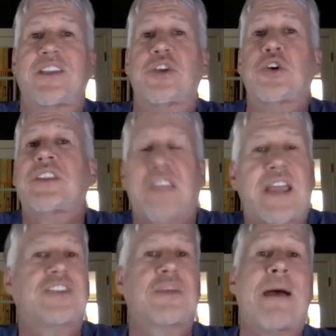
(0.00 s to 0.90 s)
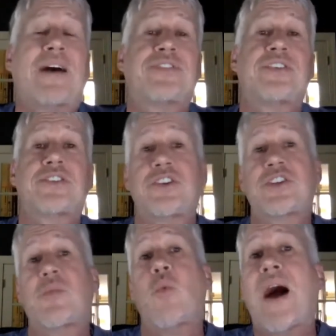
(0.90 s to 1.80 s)
good things about this
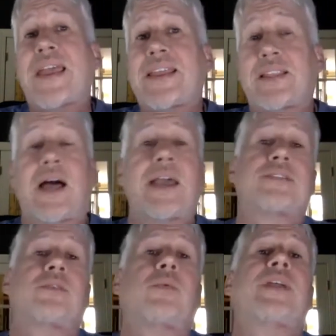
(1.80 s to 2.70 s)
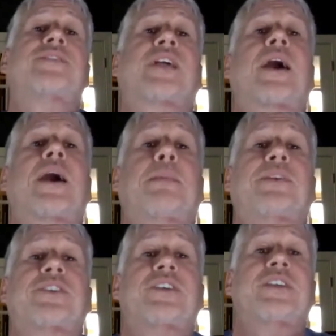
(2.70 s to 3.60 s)
system, why he likes it, what he's
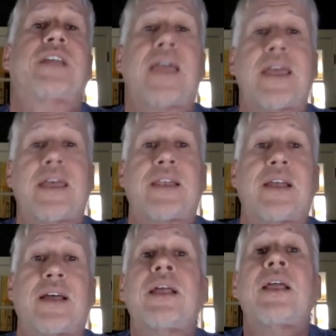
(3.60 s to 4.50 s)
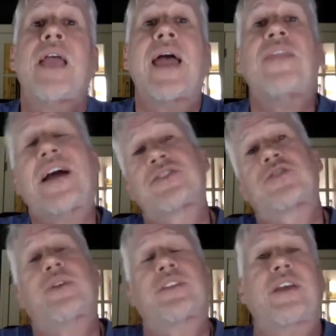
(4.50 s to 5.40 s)
accomplishing, and that
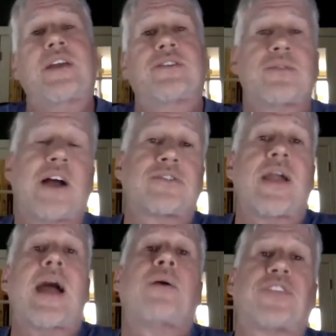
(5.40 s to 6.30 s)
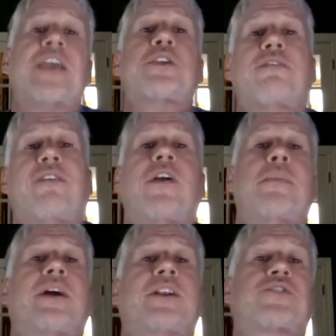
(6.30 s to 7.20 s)
sort of thing. So Dr. Howell, thank you very
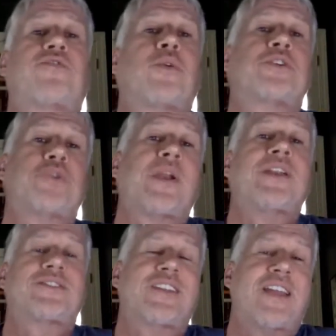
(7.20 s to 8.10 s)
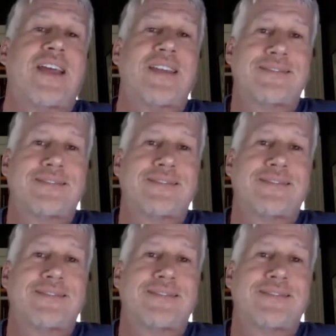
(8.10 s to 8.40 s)
much for joining us today.